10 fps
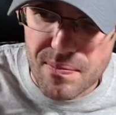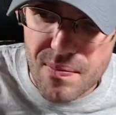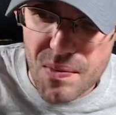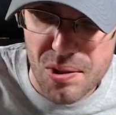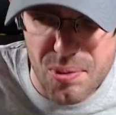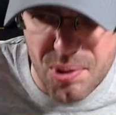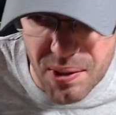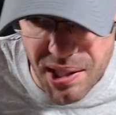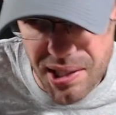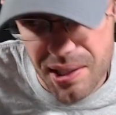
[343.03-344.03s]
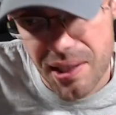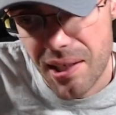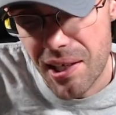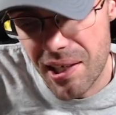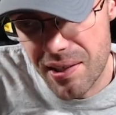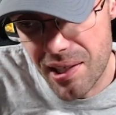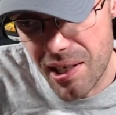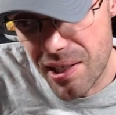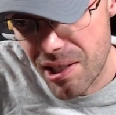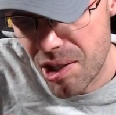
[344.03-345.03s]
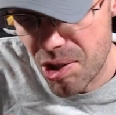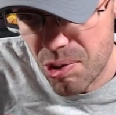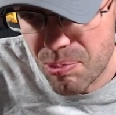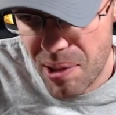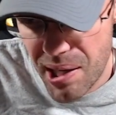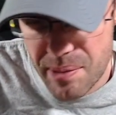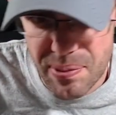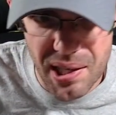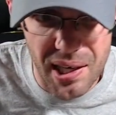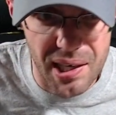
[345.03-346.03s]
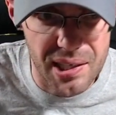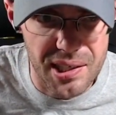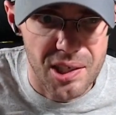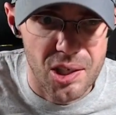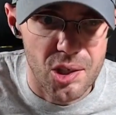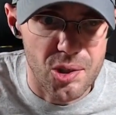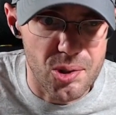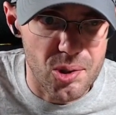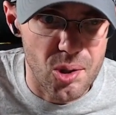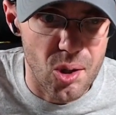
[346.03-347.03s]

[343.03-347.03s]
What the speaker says: You go ahead and then you pop on your